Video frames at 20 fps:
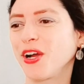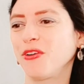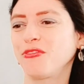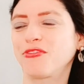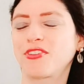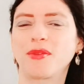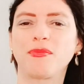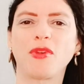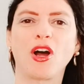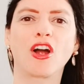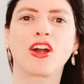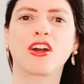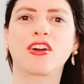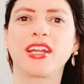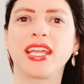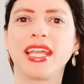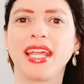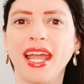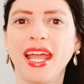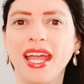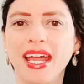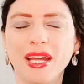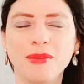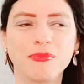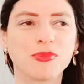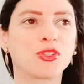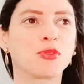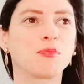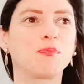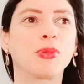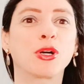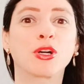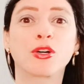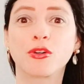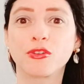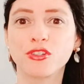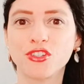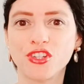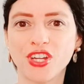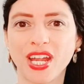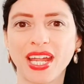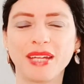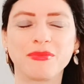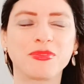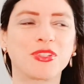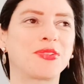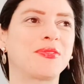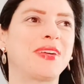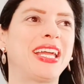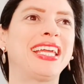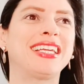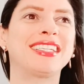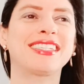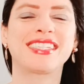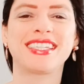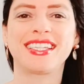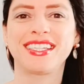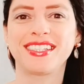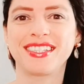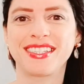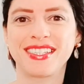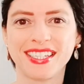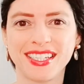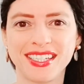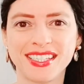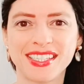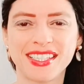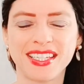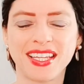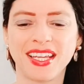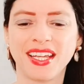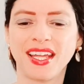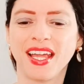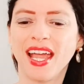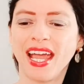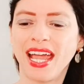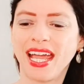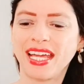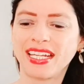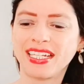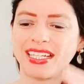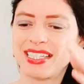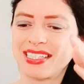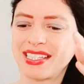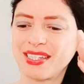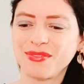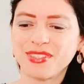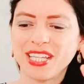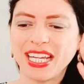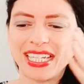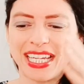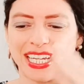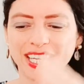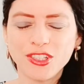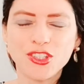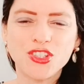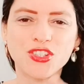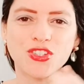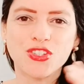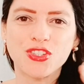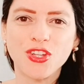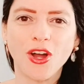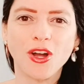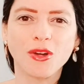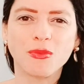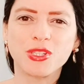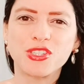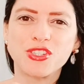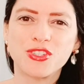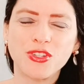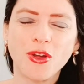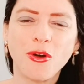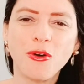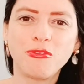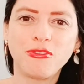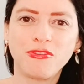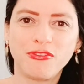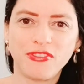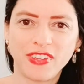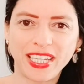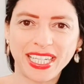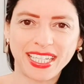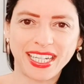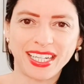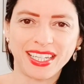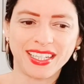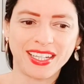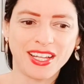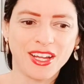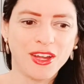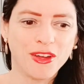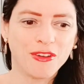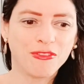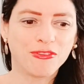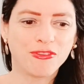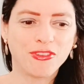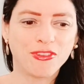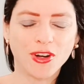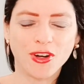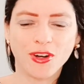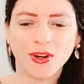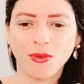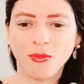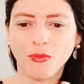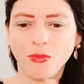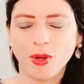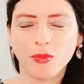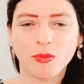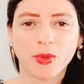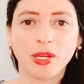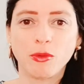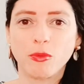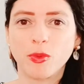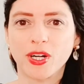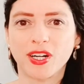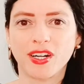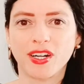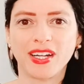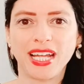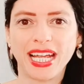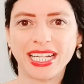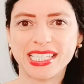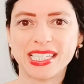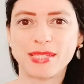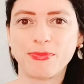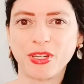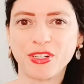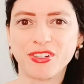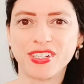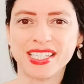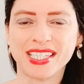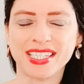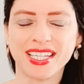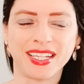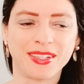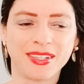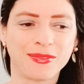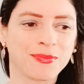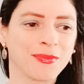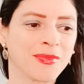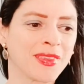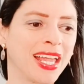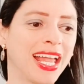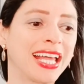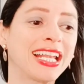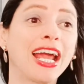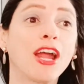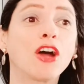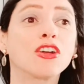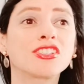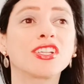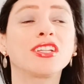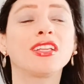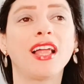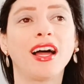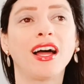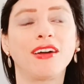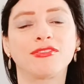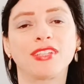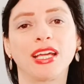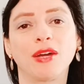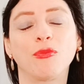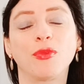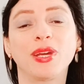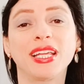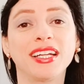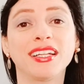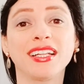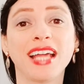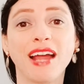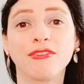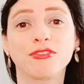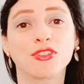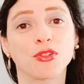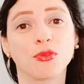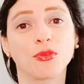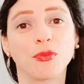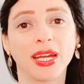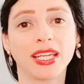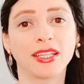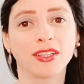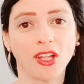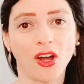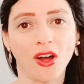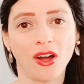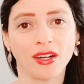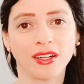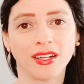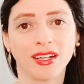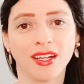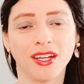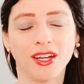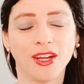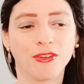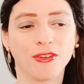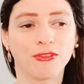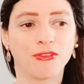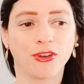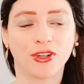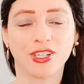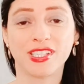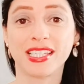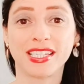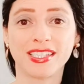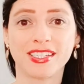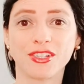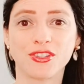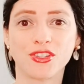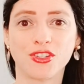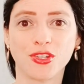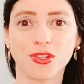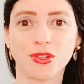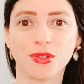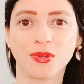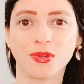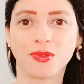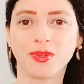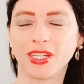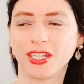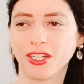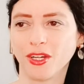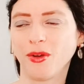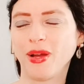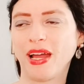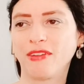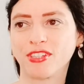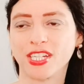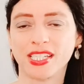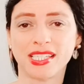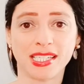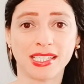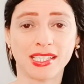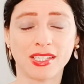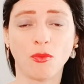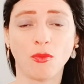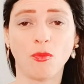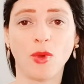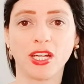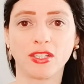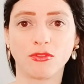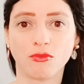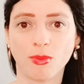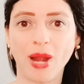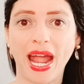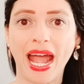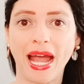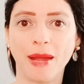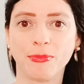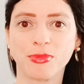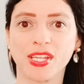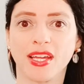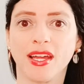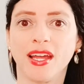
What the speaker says: from REM to Pearl Jam to AC/DC, and it seems like each song was so fitting for what we were experiencing. And I also love that we didn't have to wait long for season two. You know, after season one wrapped,